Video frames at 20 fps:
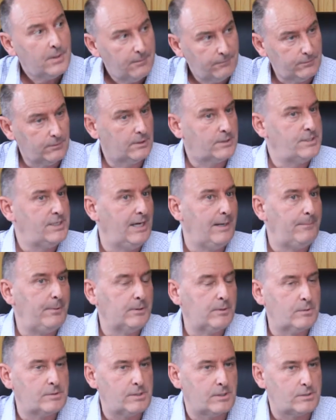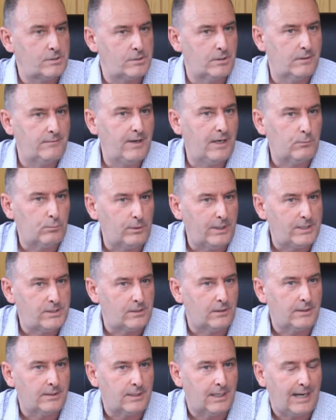For example, there was a survey
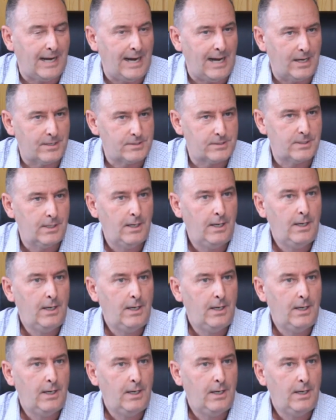recently that asked